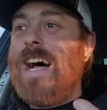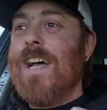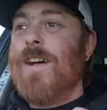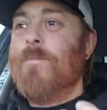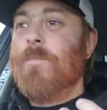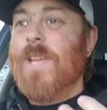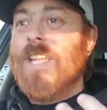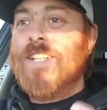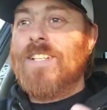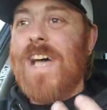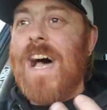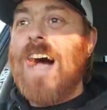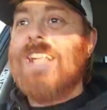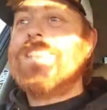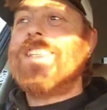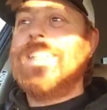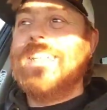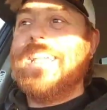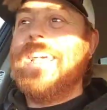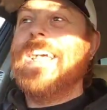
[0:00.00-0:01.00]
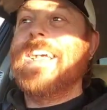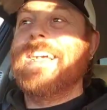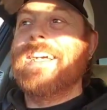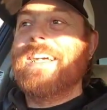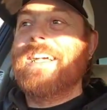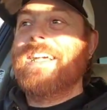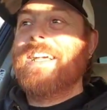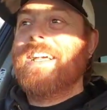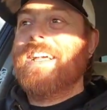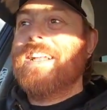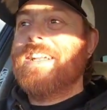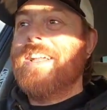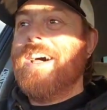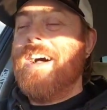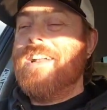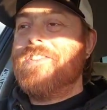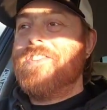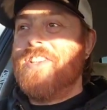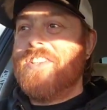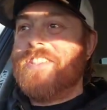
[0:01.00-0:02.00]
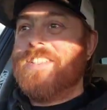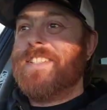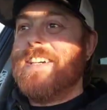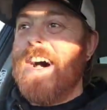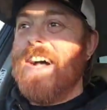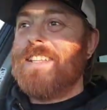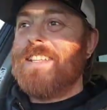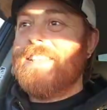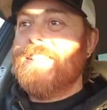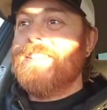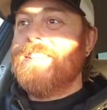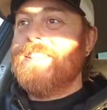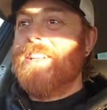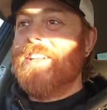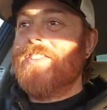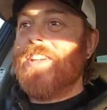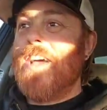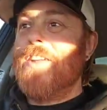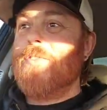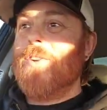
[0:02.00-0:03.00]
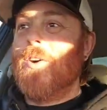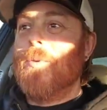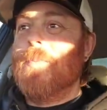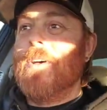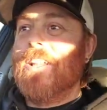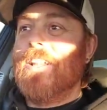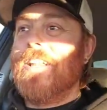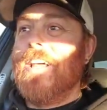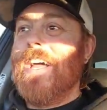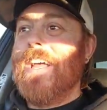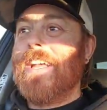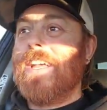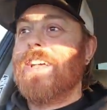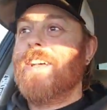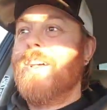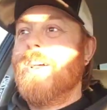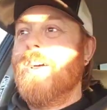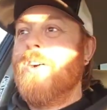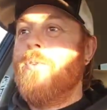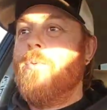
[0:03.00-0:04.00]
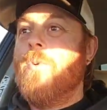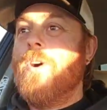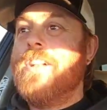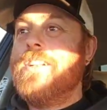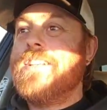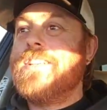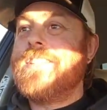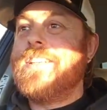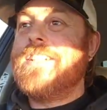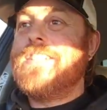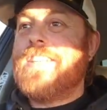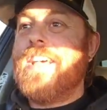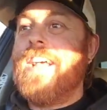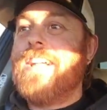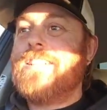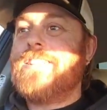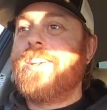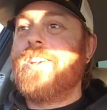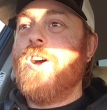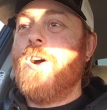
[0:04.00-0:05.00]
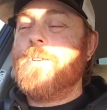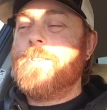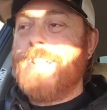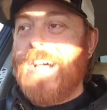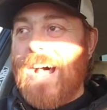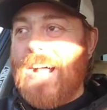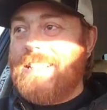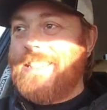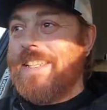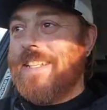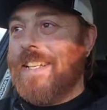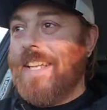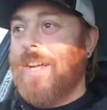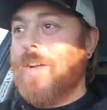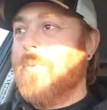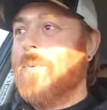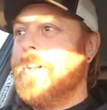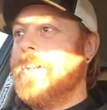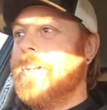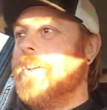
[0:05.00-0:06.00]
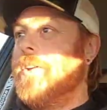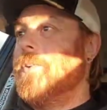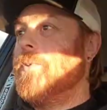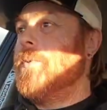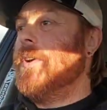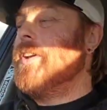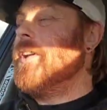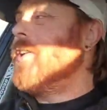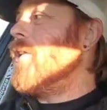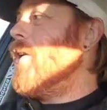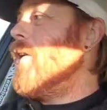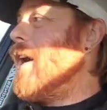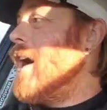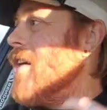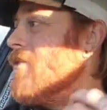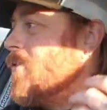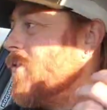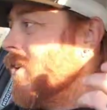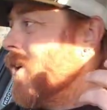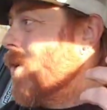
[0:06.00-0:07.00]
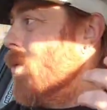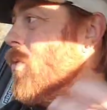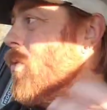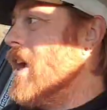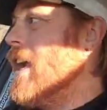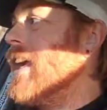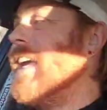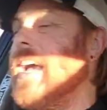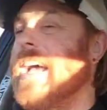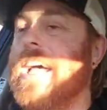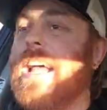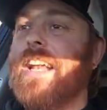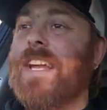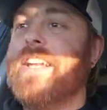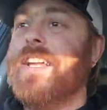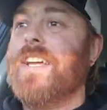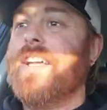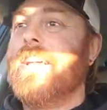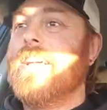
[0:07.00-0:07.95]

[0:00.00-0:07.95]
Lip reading: be Datsuning. Not just Datsuns in general, but like, what does it take to go Datsuning when you go out for a weekend?